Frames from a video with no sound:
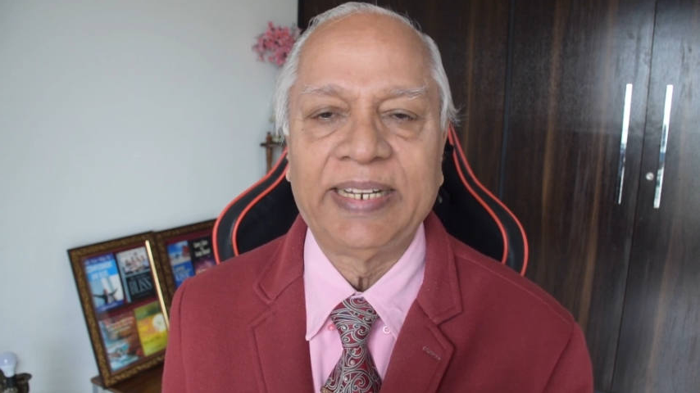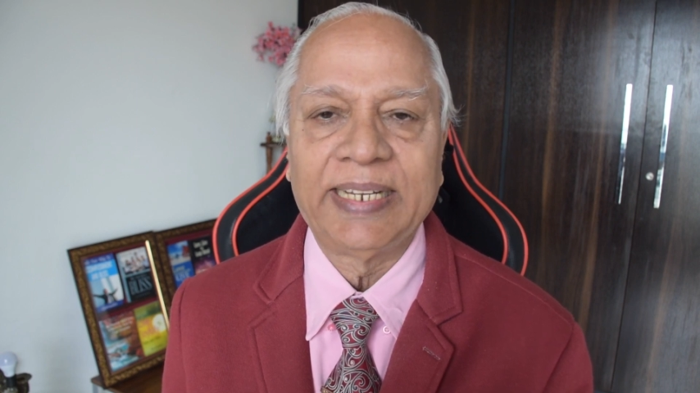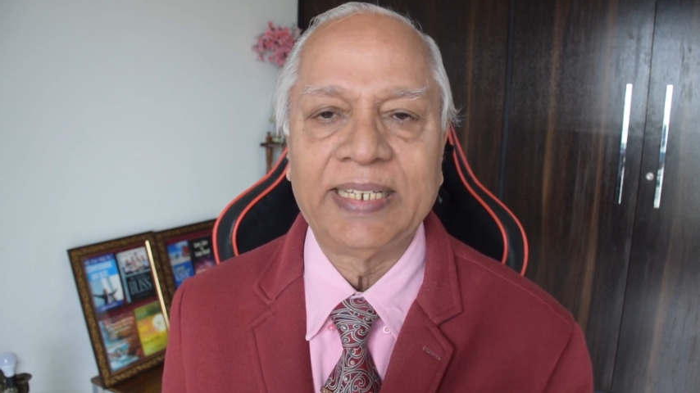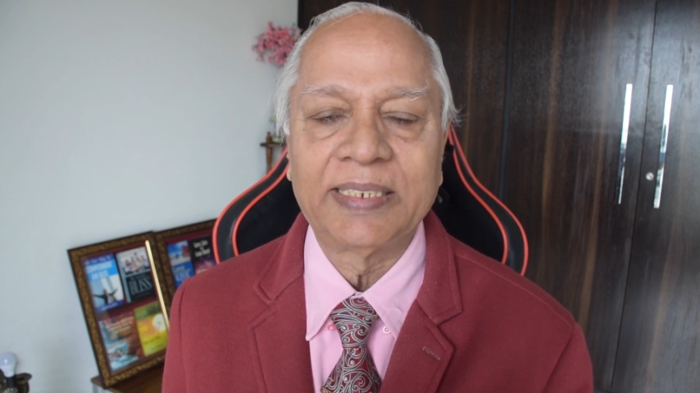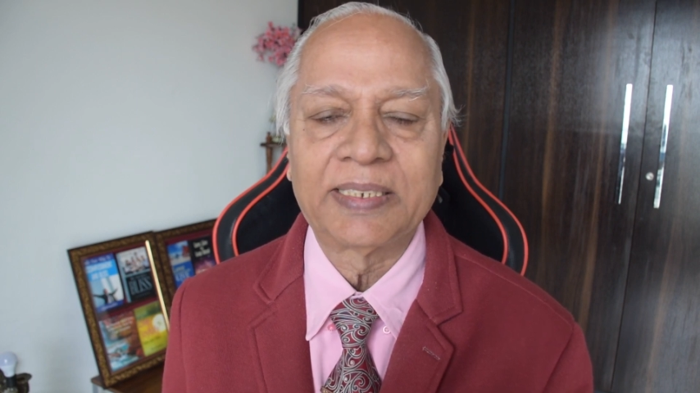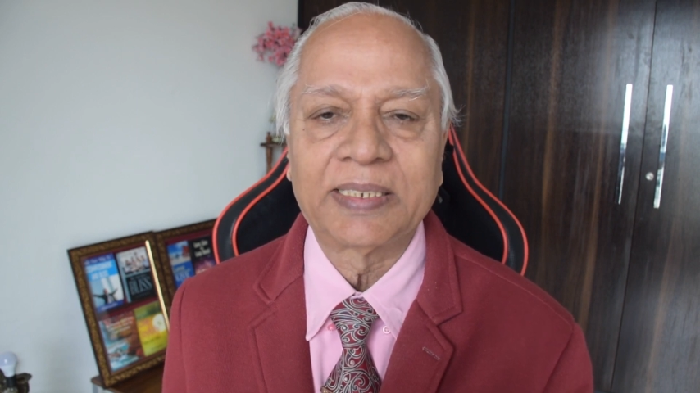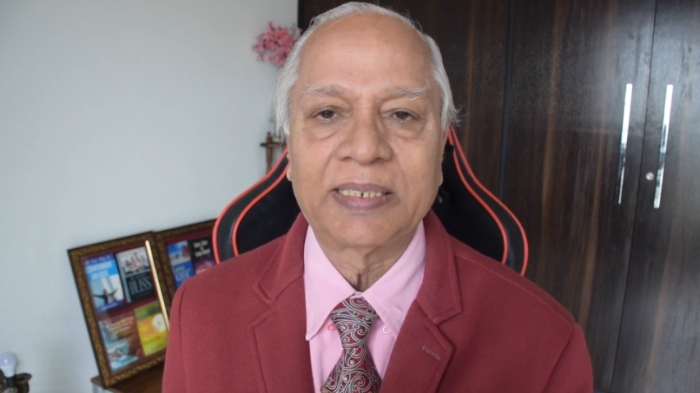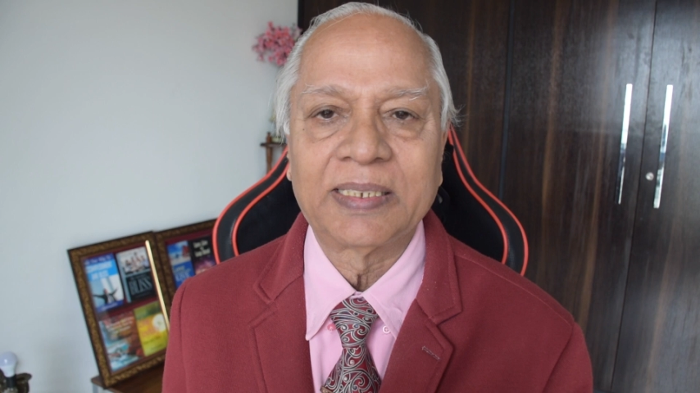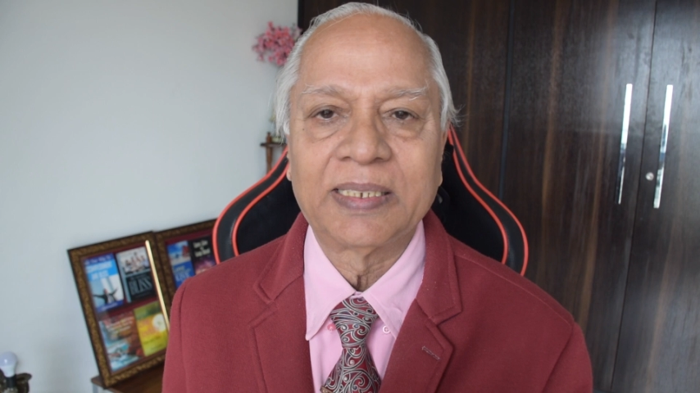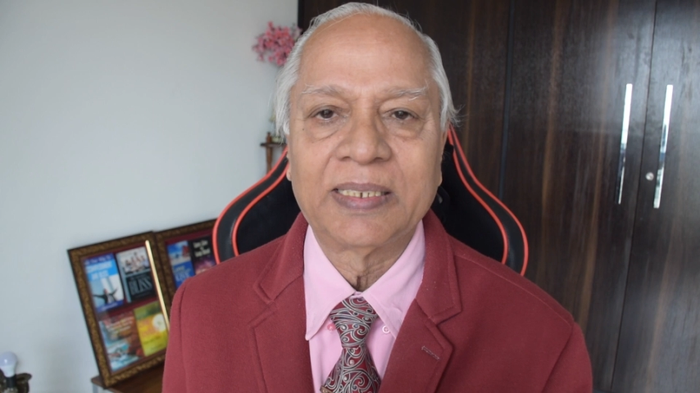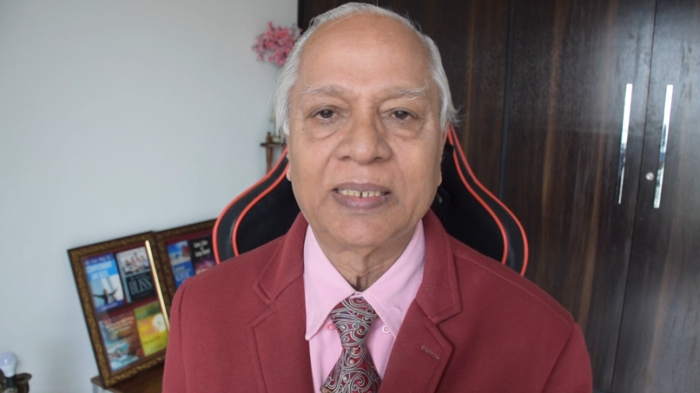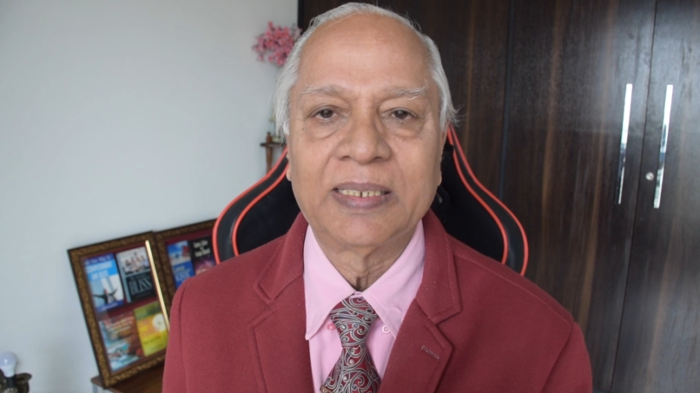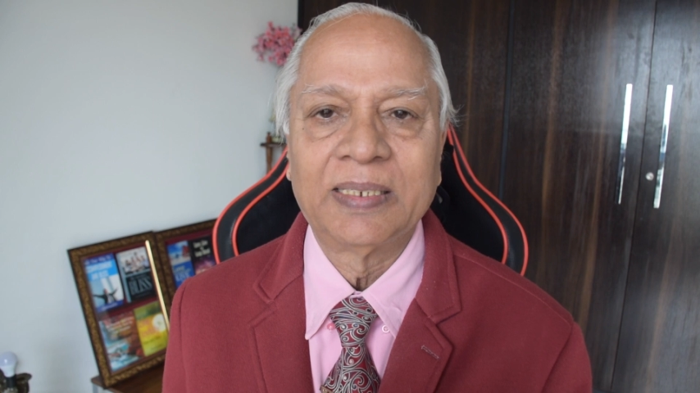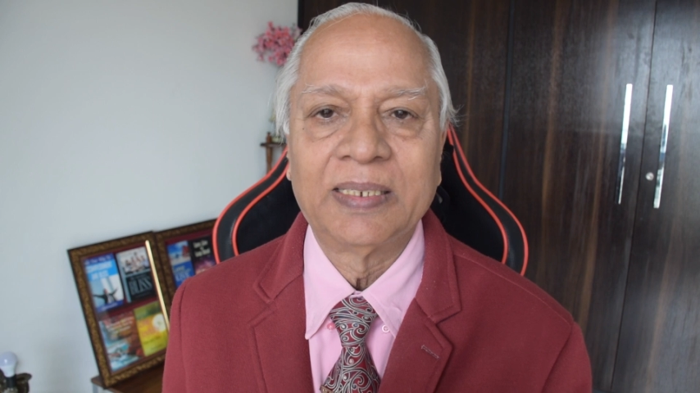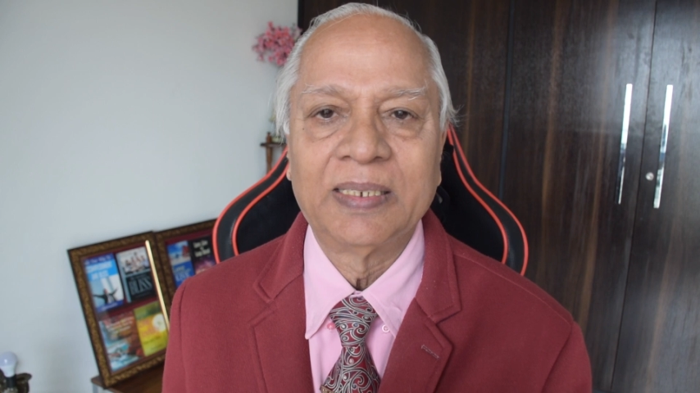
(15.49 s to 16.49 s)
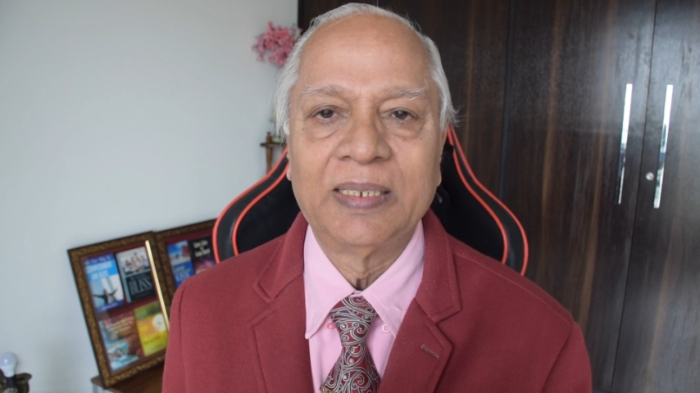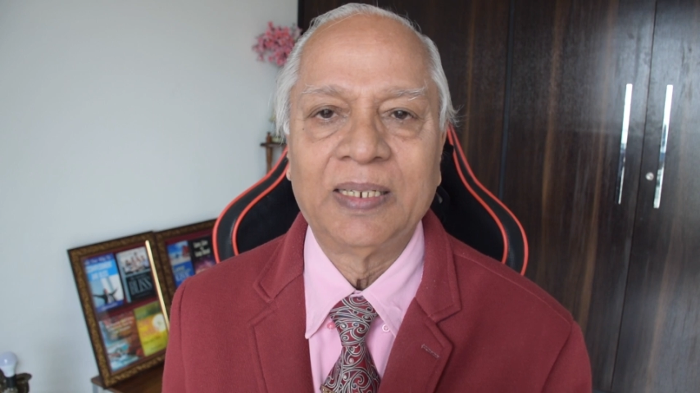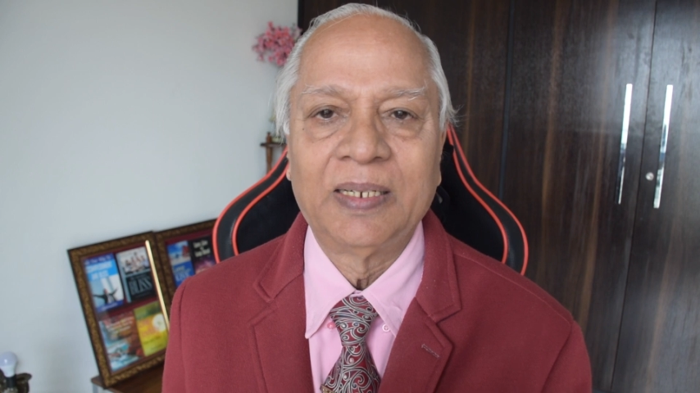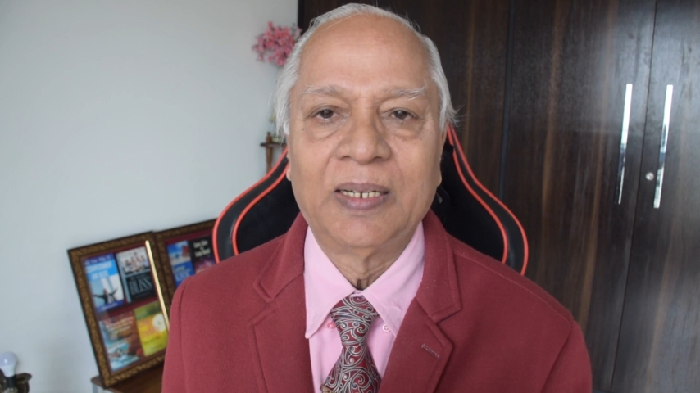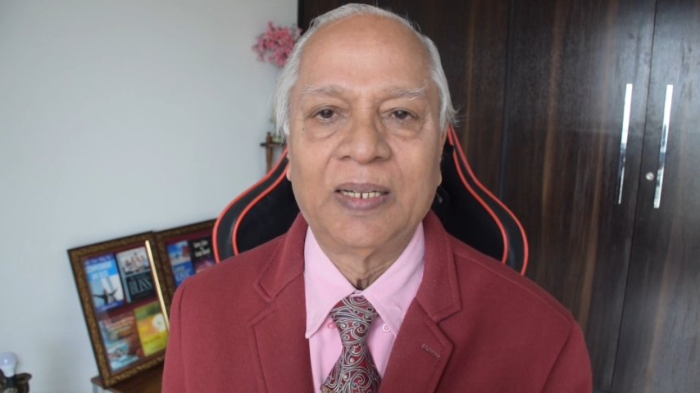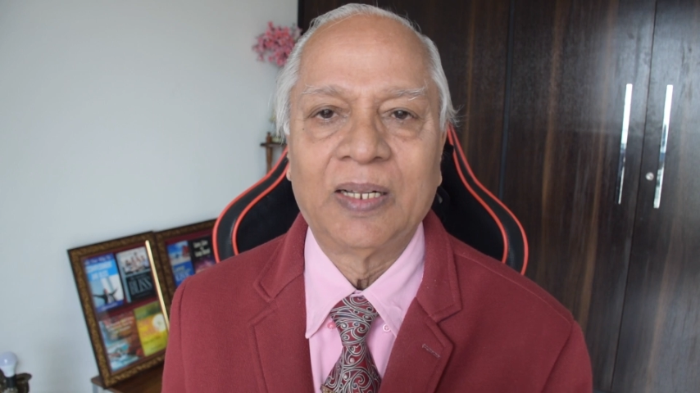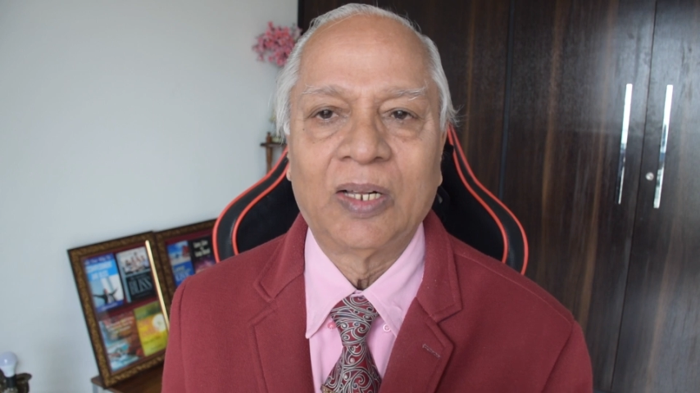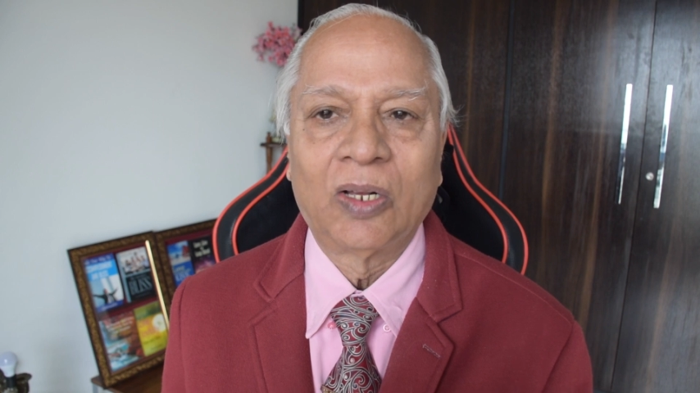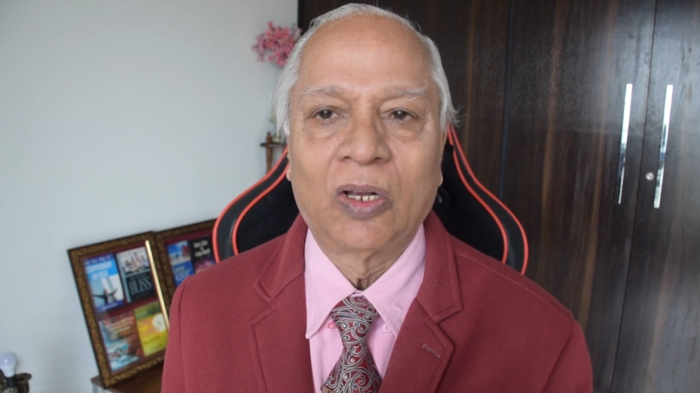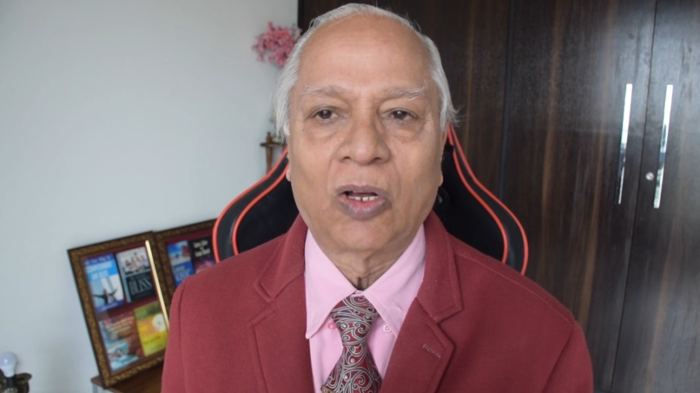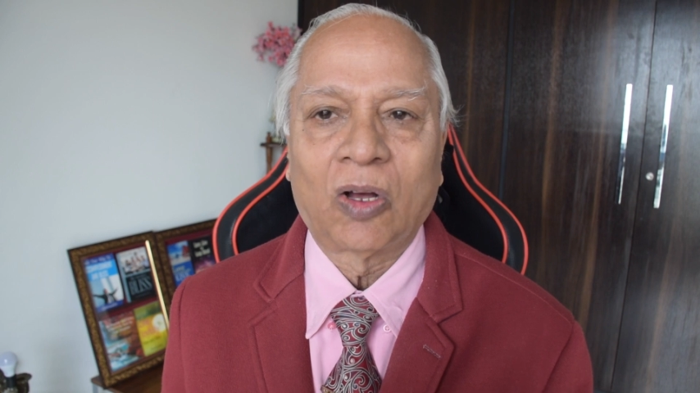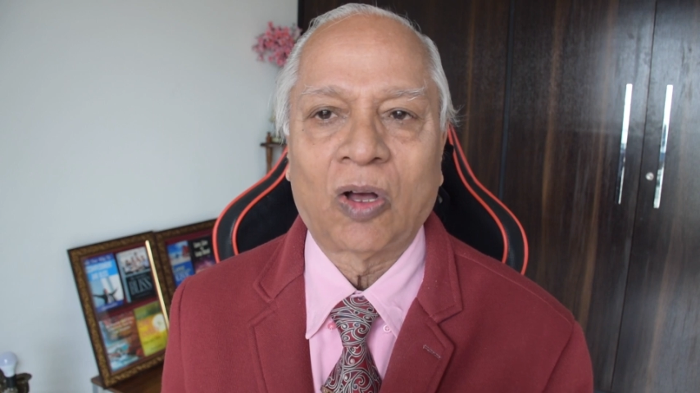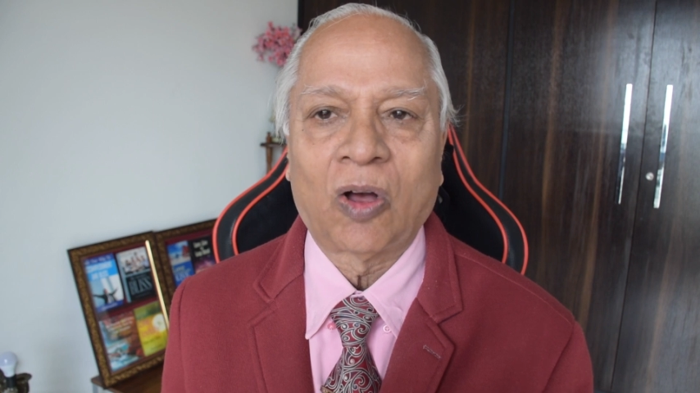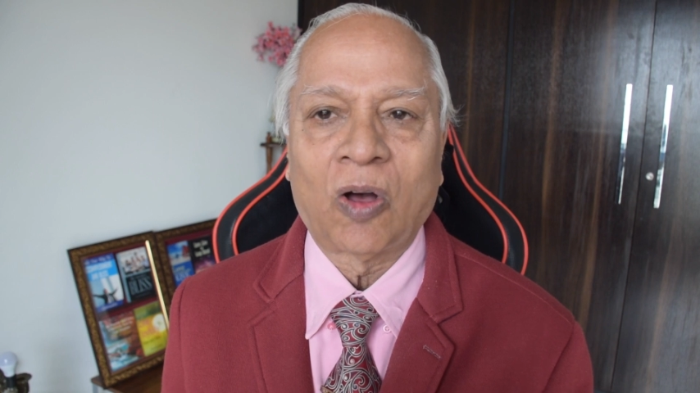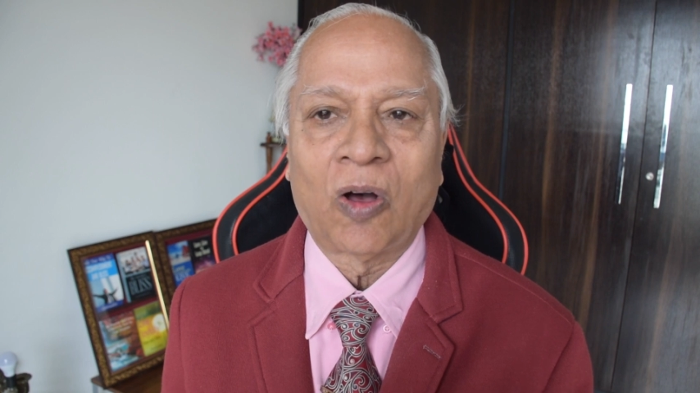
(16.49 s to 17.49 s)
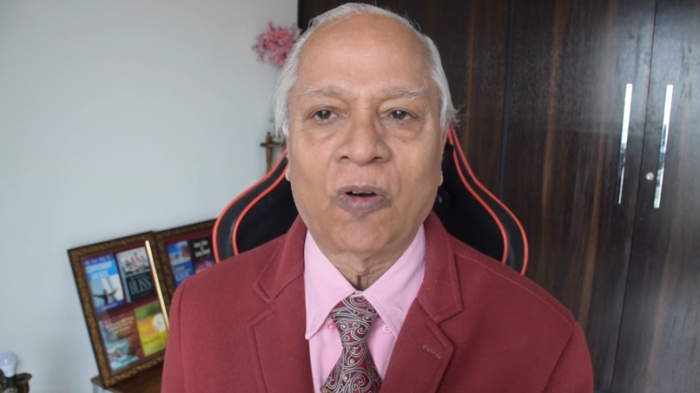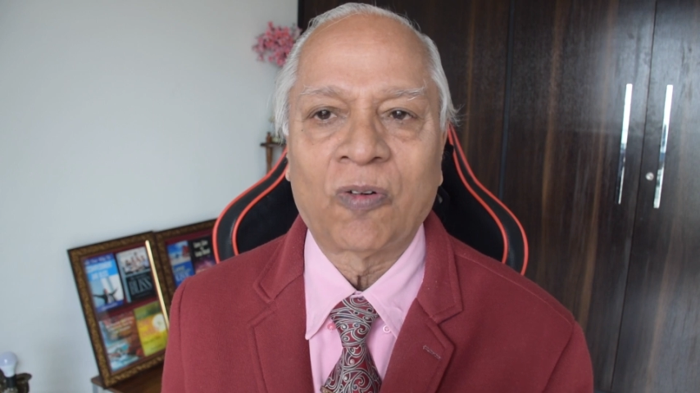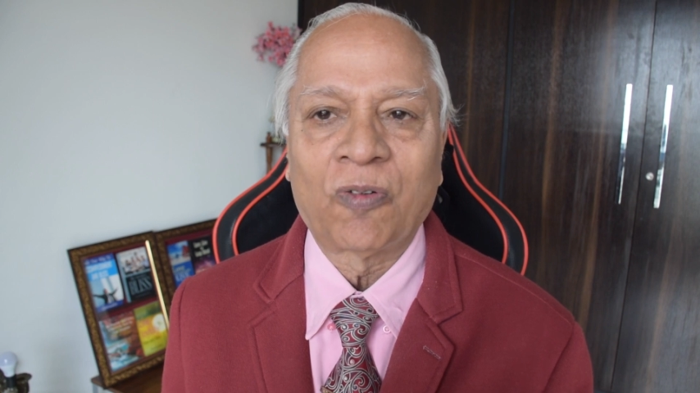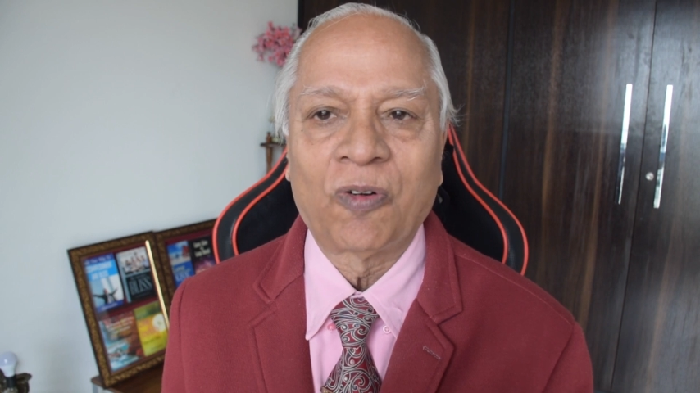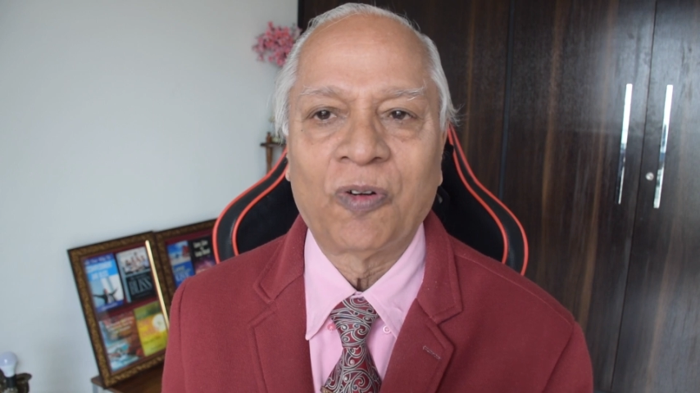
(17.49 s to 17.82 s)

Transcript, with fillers: Days of